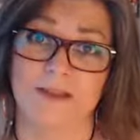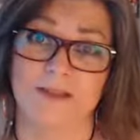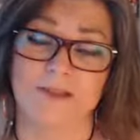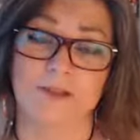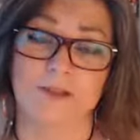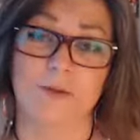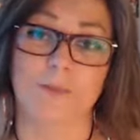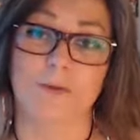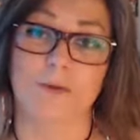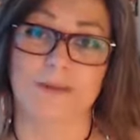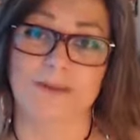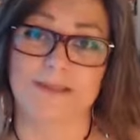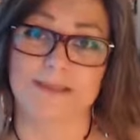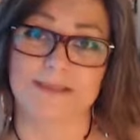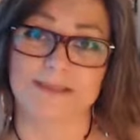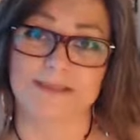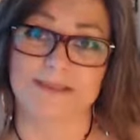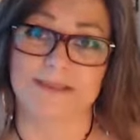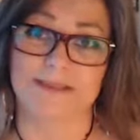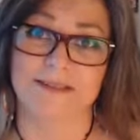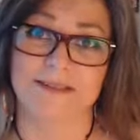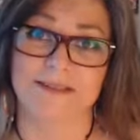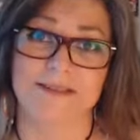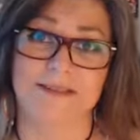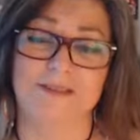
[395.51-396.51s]
So
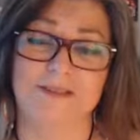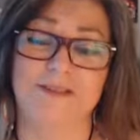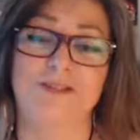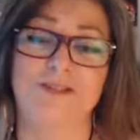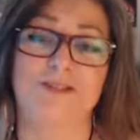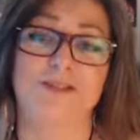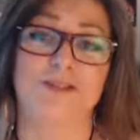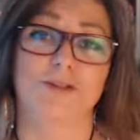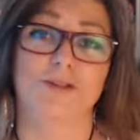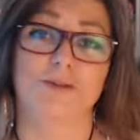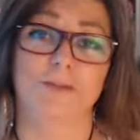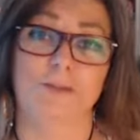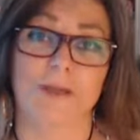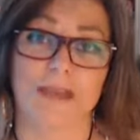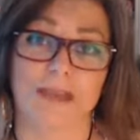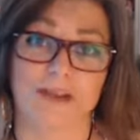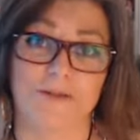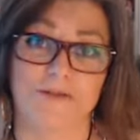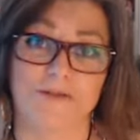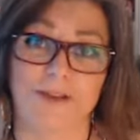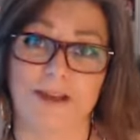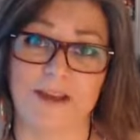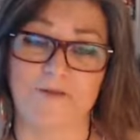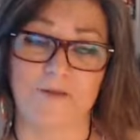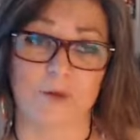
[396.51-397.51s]
please, do me
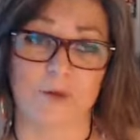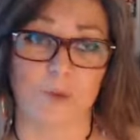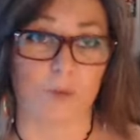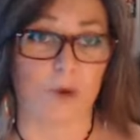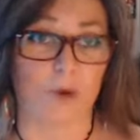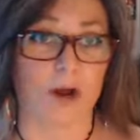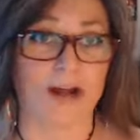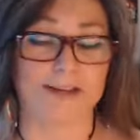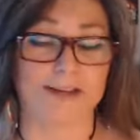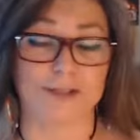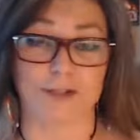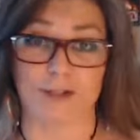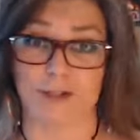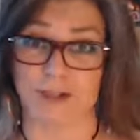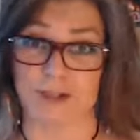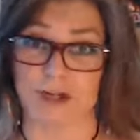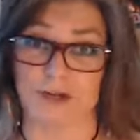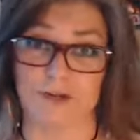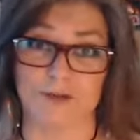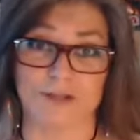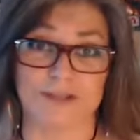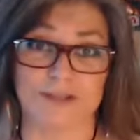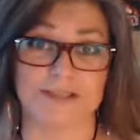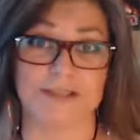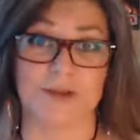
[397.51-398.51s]
a favor. One,
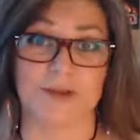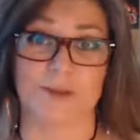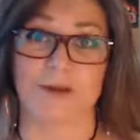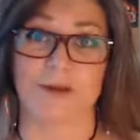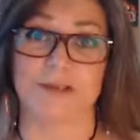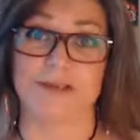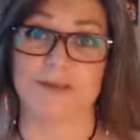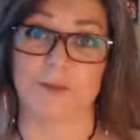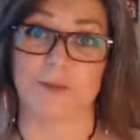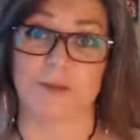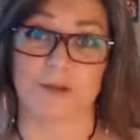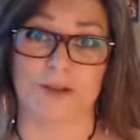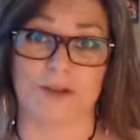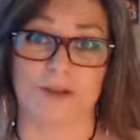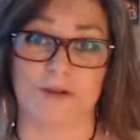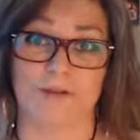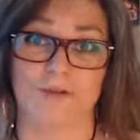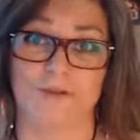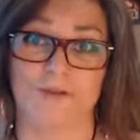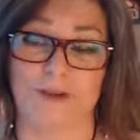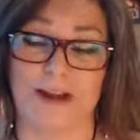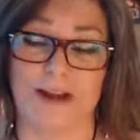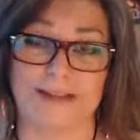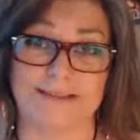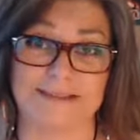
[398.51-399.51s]
share this quiz with
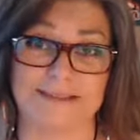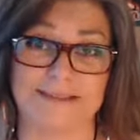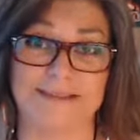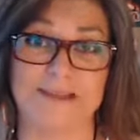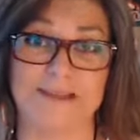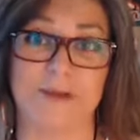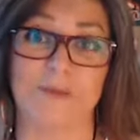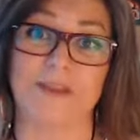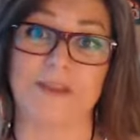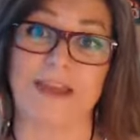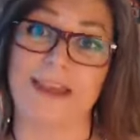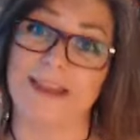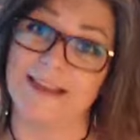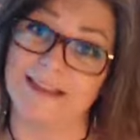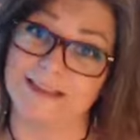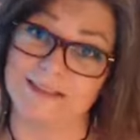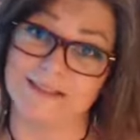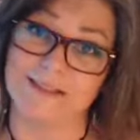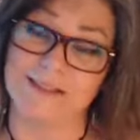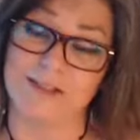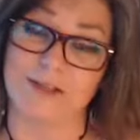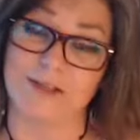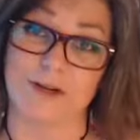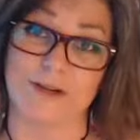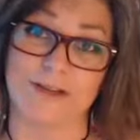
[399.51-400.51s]
your friends so they
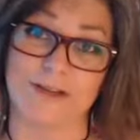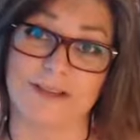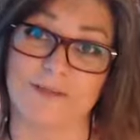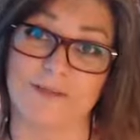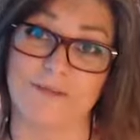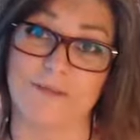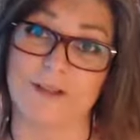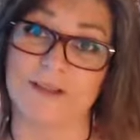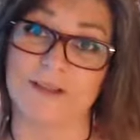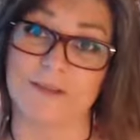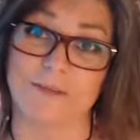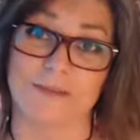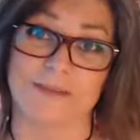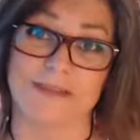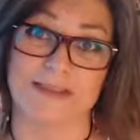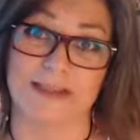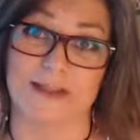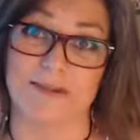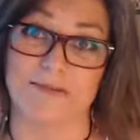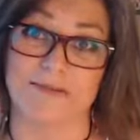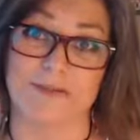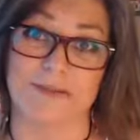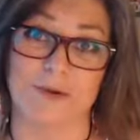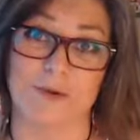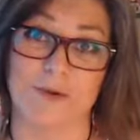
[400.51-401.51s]
can start giving
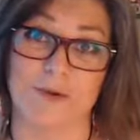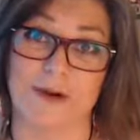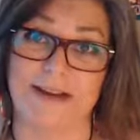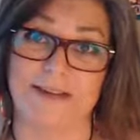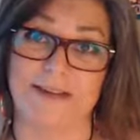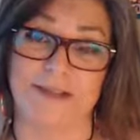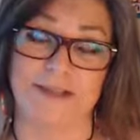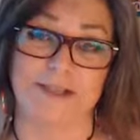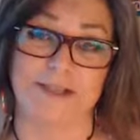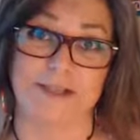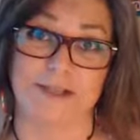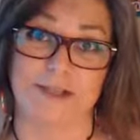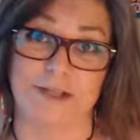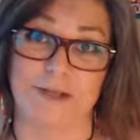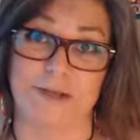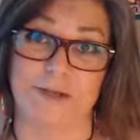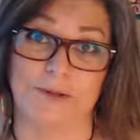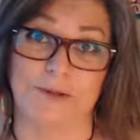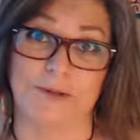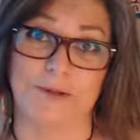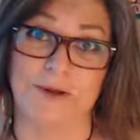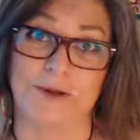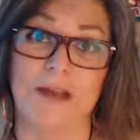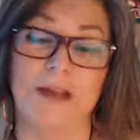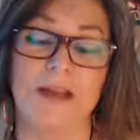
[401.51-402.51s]
themselves credit
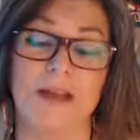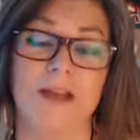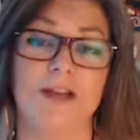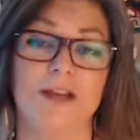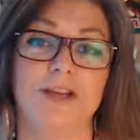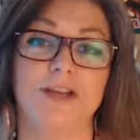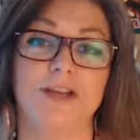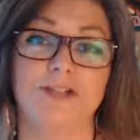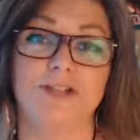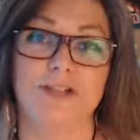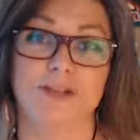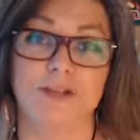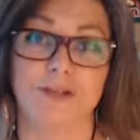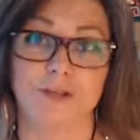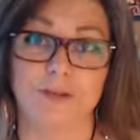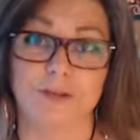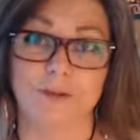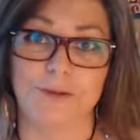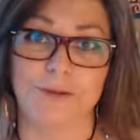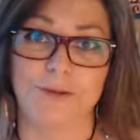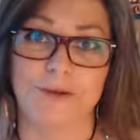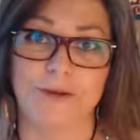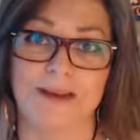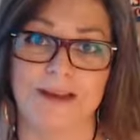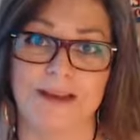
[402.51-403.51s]
too.
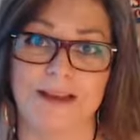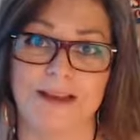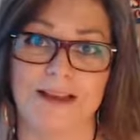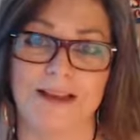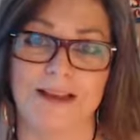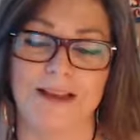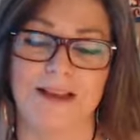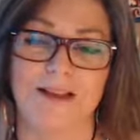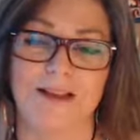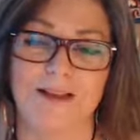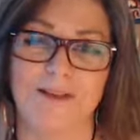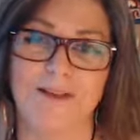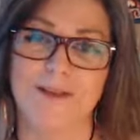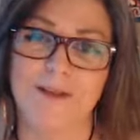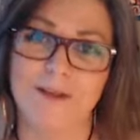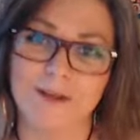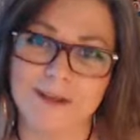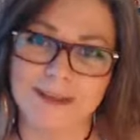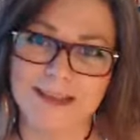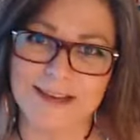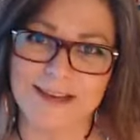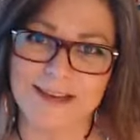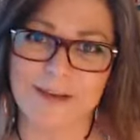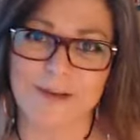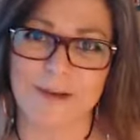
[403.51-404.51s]
Two,
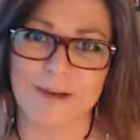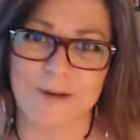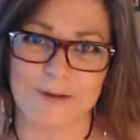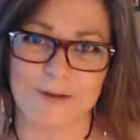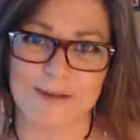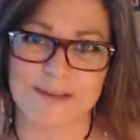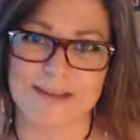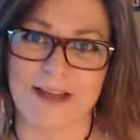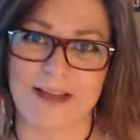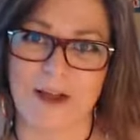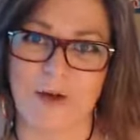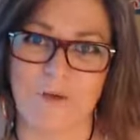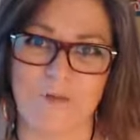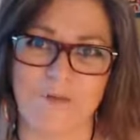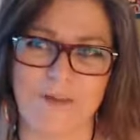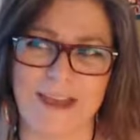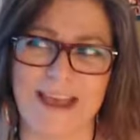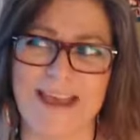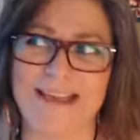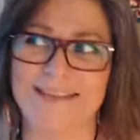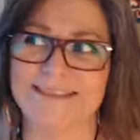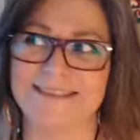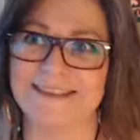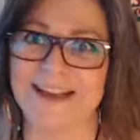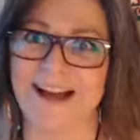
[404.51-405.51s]
look at yourself
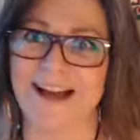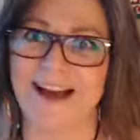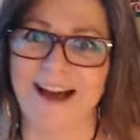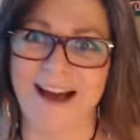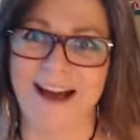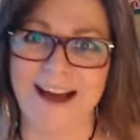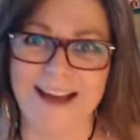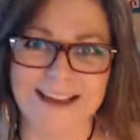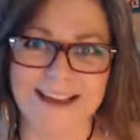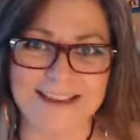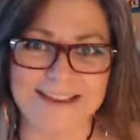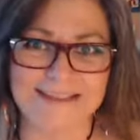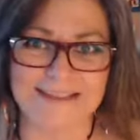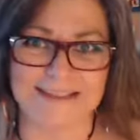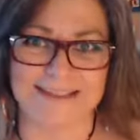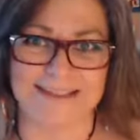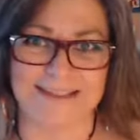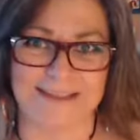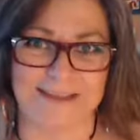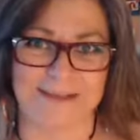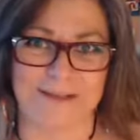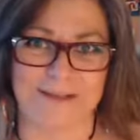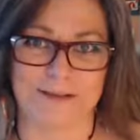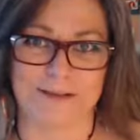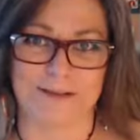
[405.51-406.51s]
as I
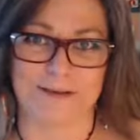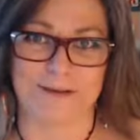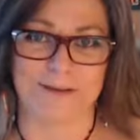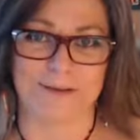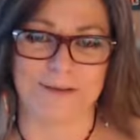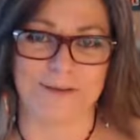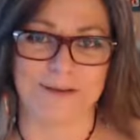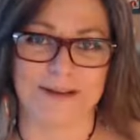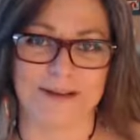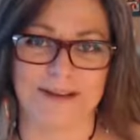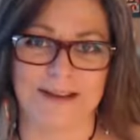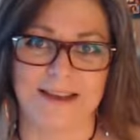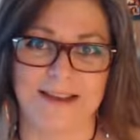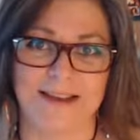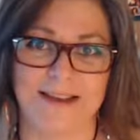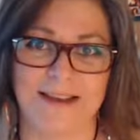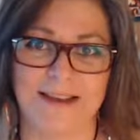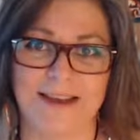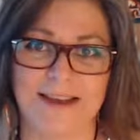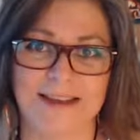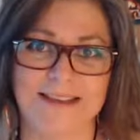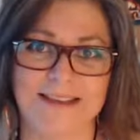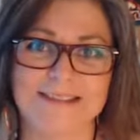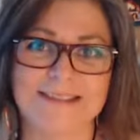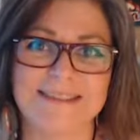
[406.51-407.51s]
see you,
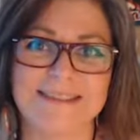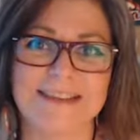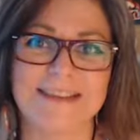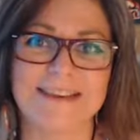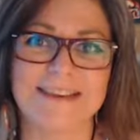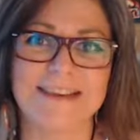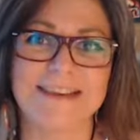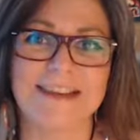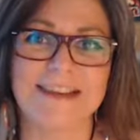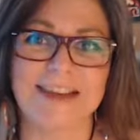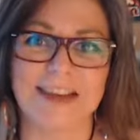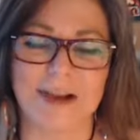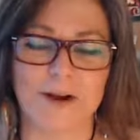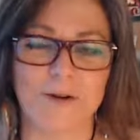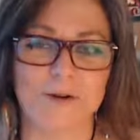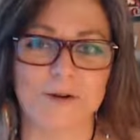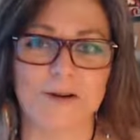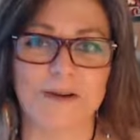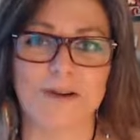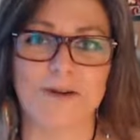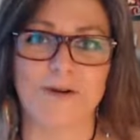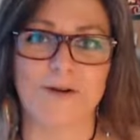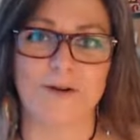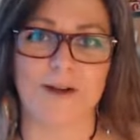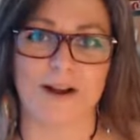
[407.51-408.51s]
as the
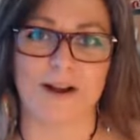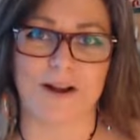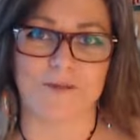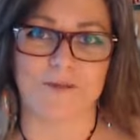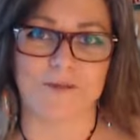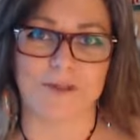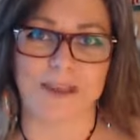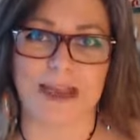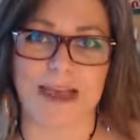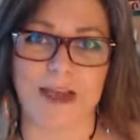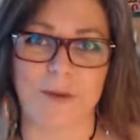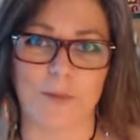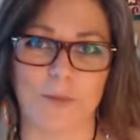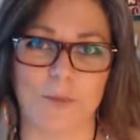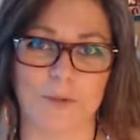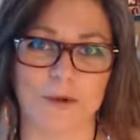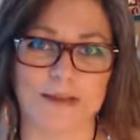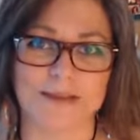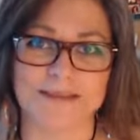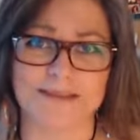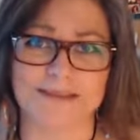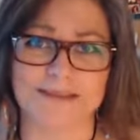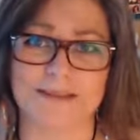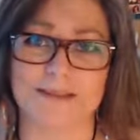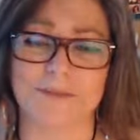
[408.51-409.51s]
carrier of that
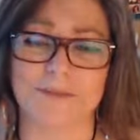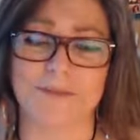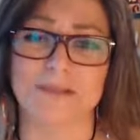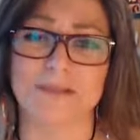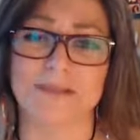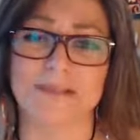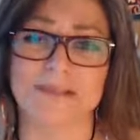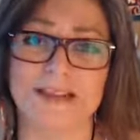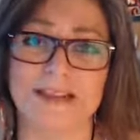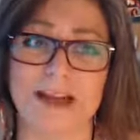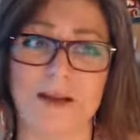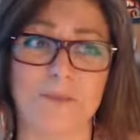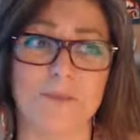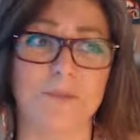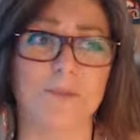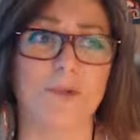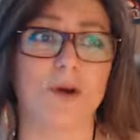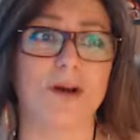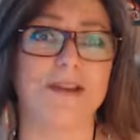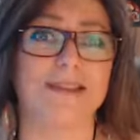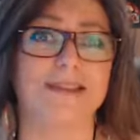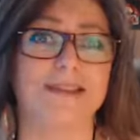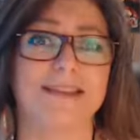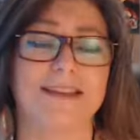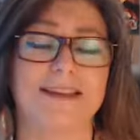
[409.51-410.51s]
wisdom,
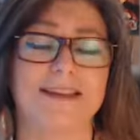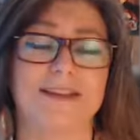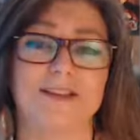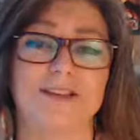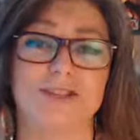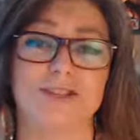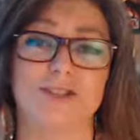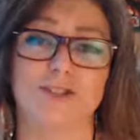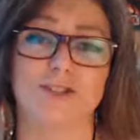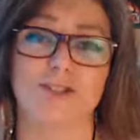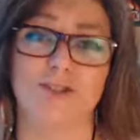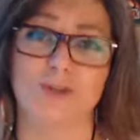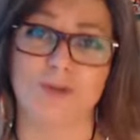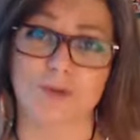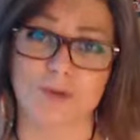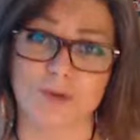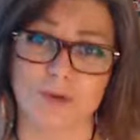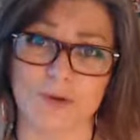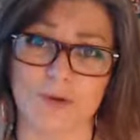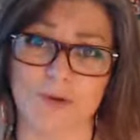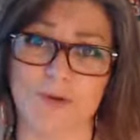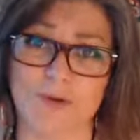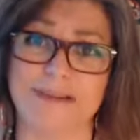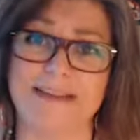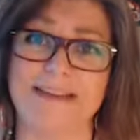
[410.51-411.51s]
someone that is
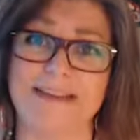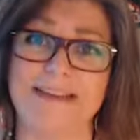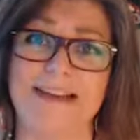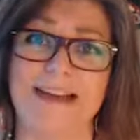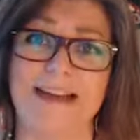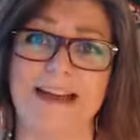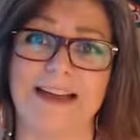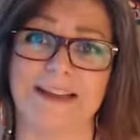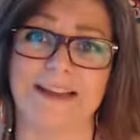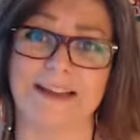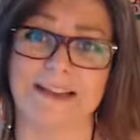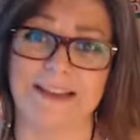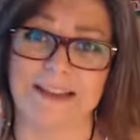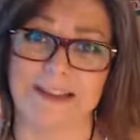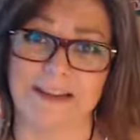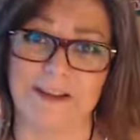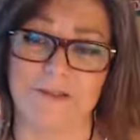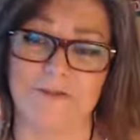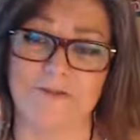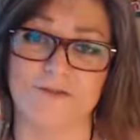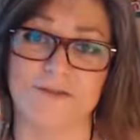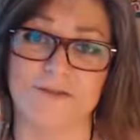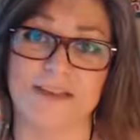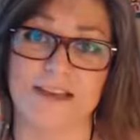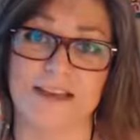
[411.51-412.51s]
truly a
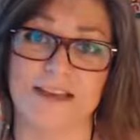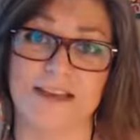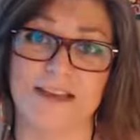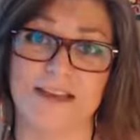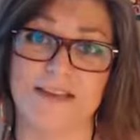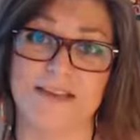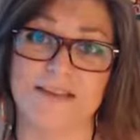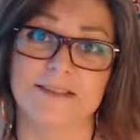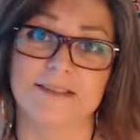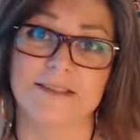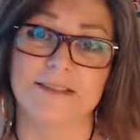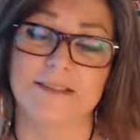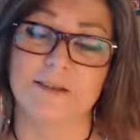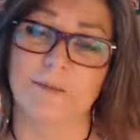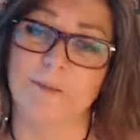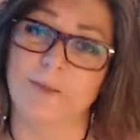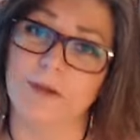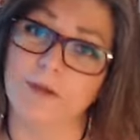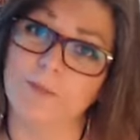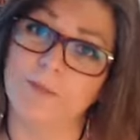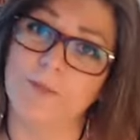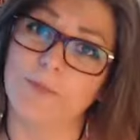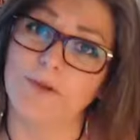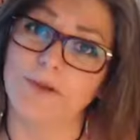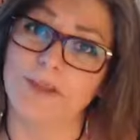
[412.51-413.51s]
gift to the
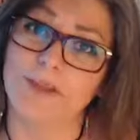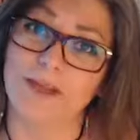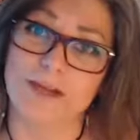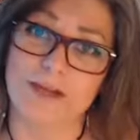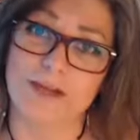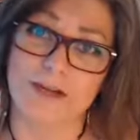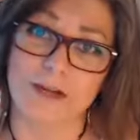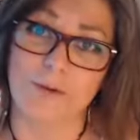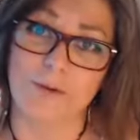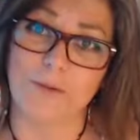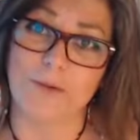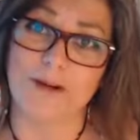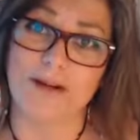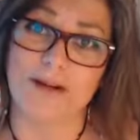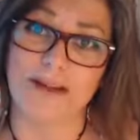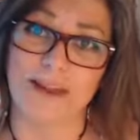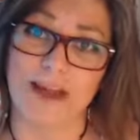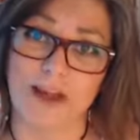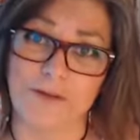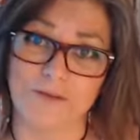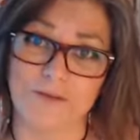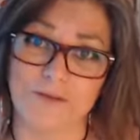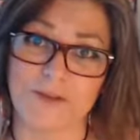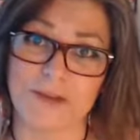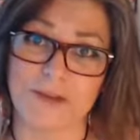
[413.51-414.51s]
people that know and
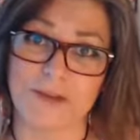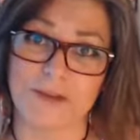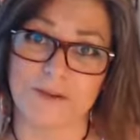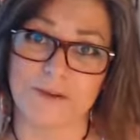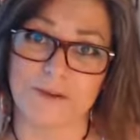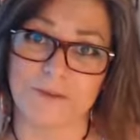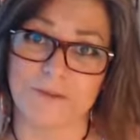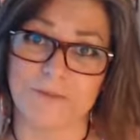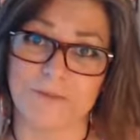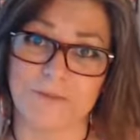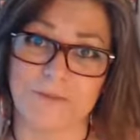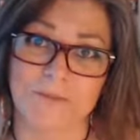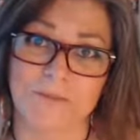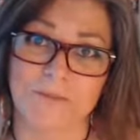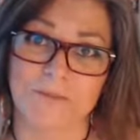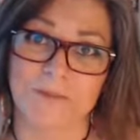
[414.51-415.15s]
love you.